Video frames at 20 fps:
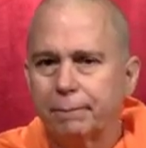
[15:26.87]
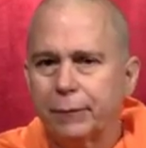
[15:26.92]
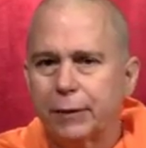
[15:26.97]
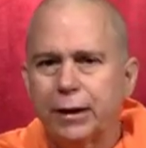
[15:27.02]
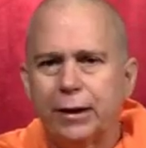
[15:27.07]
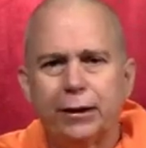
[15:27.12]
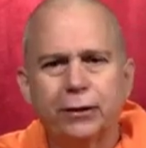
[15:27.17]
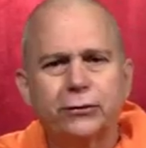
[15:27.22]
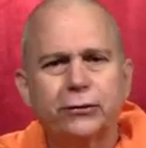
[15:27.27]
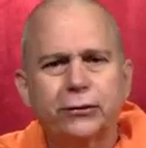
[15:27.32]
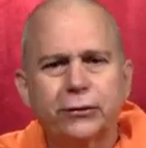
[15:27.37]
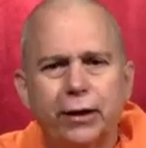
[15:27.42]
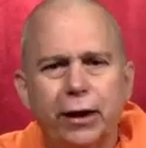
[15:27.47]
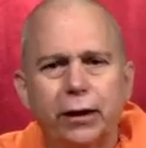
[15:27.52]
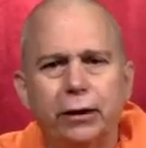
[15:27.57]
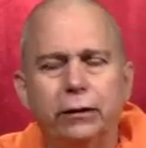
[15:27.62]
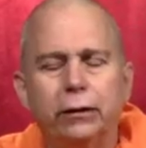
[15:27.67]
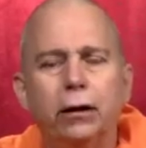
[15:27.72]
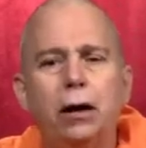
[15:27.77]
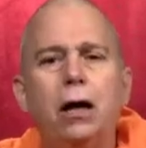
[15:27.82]

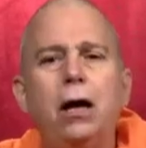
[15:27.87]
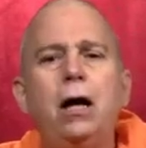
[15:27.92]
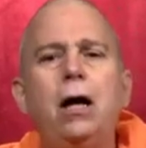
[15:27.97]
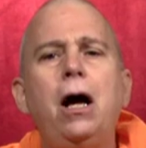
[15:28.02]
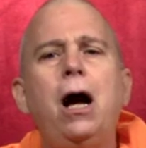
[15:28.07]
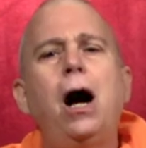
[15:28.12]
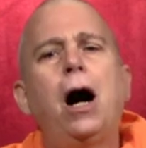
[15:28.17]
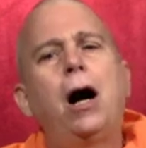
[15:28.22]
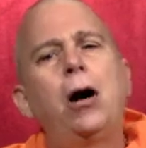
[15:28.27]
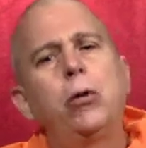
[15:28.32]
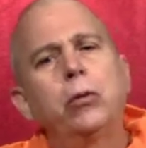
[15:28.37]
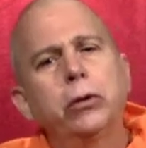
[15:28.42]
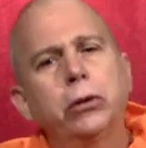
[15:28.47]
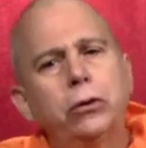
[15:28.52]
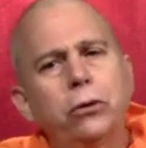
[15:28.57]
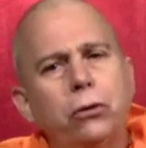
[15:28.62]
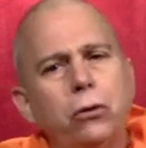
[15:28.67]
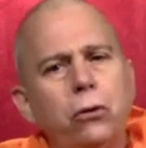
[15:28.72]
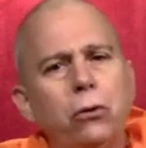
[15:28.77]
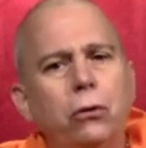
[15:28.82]
Instead, our
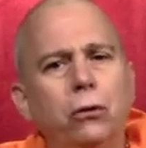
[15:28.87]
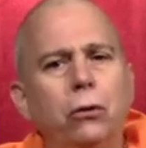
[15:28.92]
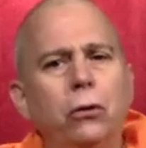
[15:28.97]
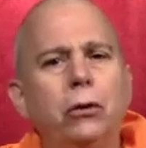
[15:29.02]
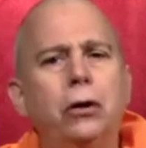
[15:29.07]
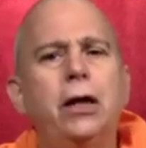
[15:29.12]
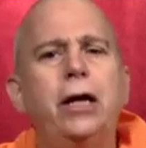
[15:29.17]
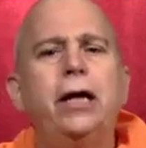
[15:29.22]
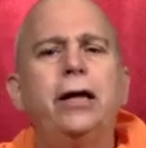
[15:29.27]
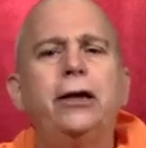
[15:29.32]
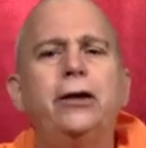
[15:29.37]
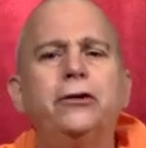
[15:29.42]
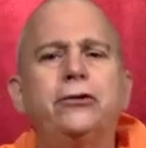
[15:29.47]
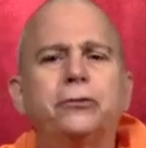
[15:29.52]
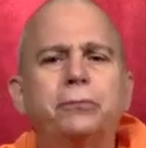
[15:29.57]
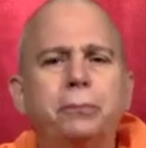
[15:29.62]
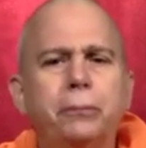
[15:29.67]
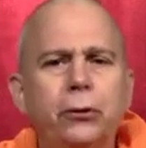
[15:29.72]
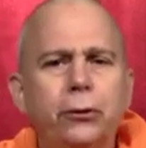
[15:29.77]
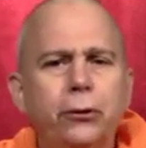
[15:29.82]
goal
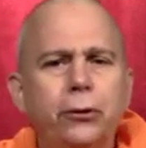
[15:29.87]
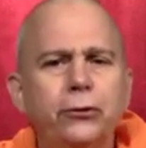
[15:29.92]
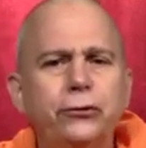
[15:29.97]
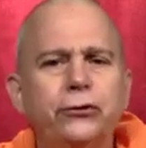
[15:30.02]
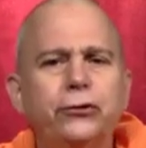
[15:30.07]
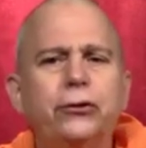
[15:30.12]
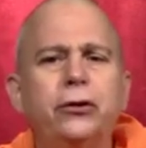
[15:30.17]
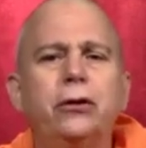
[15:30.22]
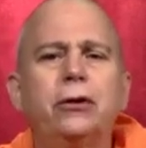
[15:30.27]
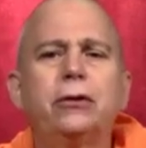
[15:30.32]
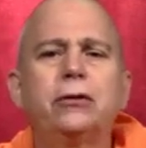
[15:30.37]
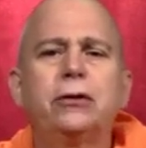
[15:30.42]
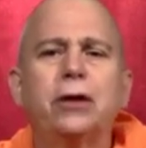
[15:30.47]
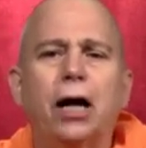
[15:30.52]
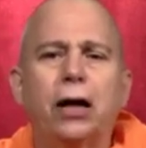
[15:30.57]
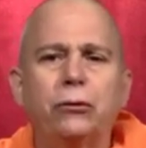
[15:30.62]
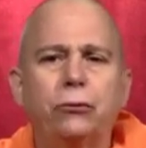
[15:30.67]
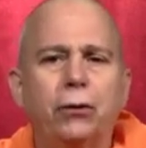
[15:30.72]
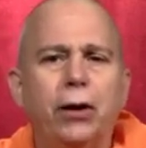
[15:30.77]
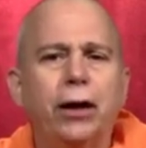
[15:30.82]
is personal
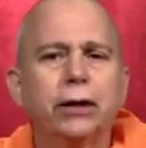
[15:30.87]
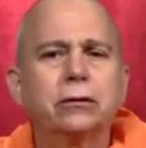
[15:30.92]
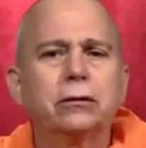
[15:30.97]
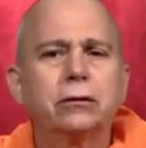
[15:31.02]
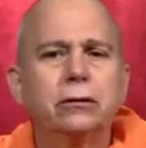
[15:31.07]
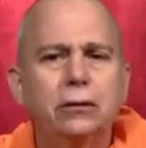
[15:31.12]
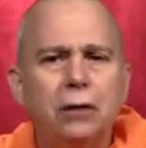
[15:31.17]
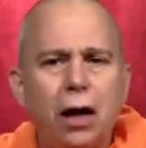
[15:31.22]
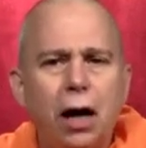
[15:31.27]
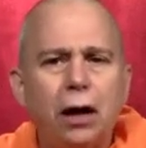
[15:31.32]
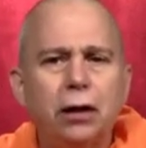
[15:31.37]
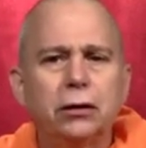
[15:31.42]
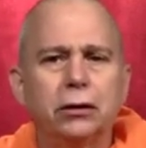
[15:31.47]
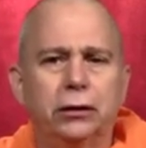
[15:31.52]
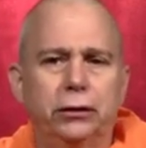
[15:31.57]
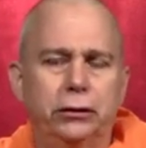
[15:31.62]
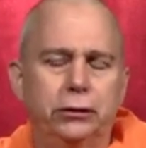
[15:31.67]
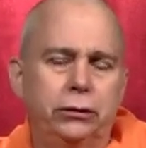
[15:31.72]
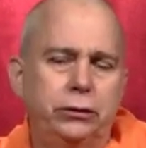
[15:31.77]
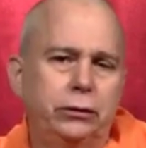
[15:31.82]
direct
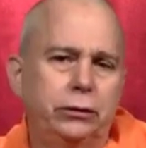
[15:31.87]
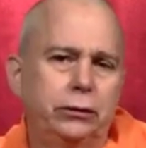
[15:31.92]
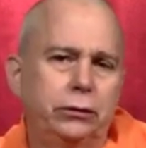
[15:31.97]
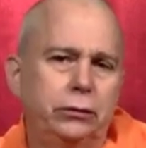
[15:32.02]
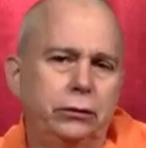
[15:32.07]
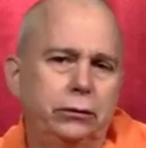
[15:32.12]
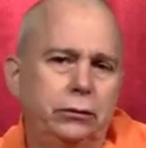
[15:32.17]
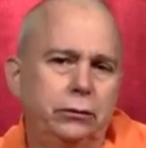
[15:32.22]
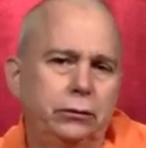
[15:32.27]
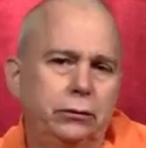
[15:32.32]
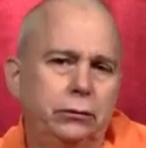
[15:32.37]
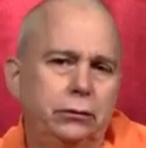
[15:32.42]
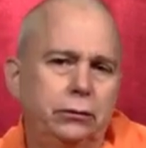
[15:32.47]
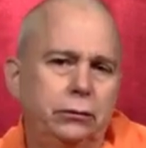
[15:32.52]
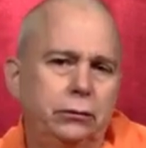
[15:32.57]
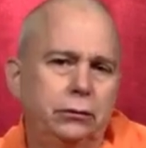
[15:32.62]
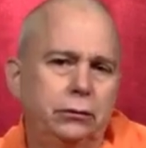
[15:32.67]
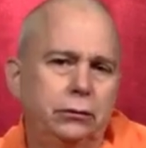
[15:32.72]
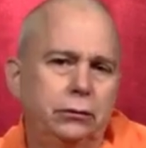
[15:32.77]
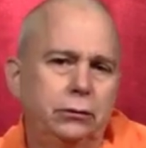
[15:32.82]
knowledge.
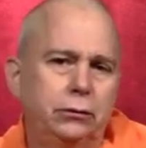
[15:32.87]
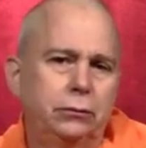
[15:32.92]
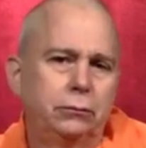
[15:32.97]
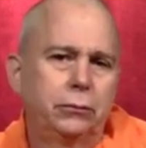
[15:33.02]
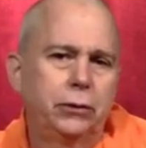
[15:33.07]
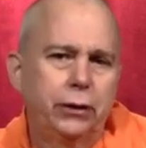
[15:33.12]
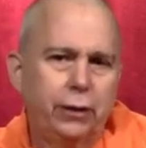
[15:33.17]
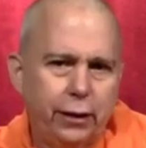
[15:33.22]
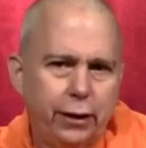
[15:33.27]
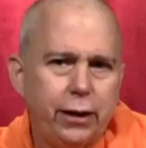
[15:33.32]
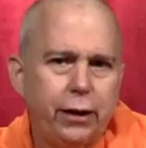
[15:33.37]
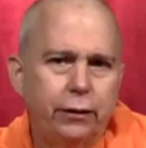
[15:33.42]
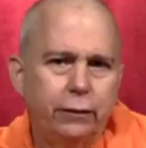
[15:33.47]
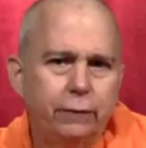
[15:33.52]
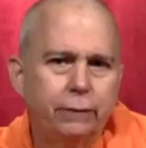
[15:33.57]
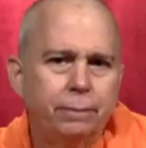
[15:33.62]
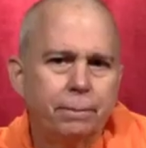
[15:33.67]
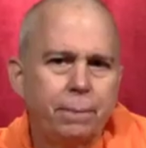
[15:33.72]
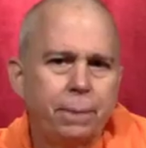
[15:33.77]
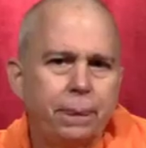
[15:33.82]
But then,
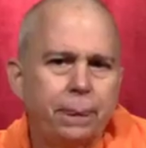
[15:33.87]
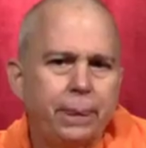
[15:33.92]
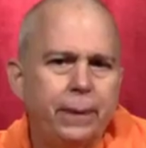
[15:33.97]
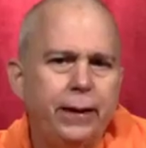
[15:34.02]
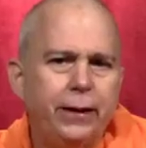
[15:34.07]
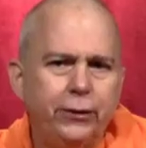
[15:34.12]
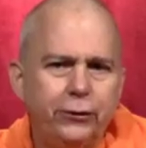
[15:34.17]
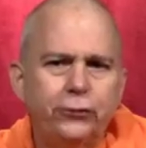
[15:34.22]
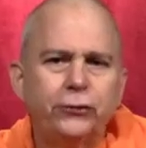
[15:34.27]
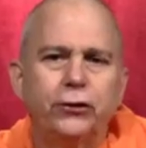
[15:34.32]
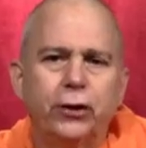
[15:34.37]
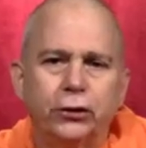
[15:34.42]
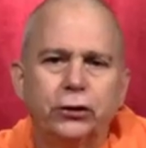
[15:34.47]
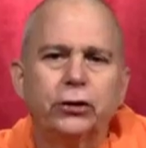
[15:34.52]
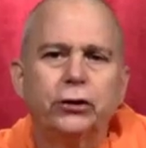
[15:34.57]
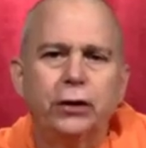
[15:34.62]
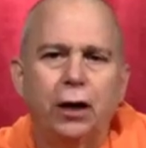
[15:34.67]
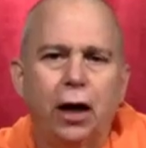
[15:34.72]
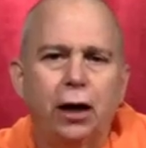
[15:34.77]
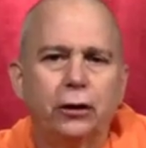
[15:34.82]
is such
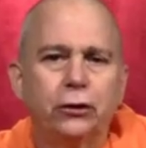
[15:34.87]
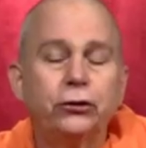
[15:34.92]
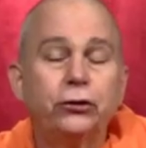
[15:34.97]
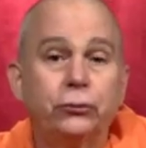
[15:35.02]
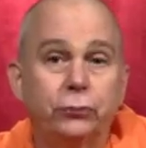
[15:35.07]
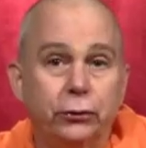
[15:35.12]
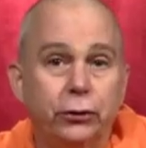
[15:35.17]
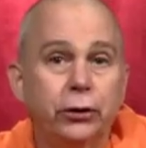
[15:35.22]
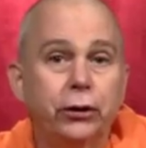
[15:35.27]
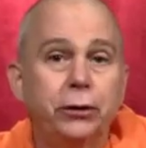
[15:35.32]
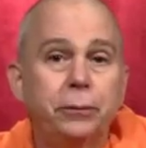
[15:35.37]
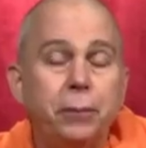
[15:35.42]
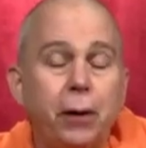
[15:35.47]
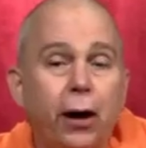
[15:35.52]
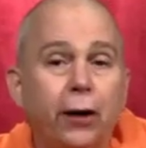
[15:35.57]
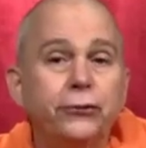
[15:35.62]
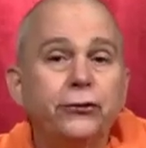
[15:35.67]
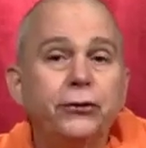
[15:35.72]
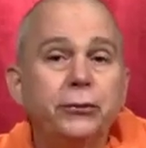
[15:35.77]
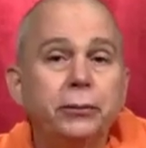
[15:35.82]
knowledge really
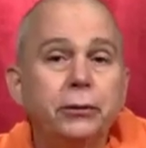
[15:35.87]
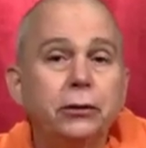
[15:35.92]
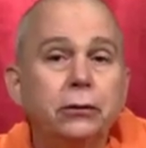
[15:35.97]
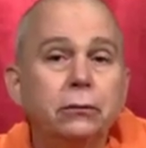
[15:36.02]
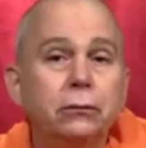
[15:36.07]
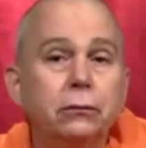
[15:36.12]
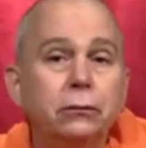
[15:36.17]
possible?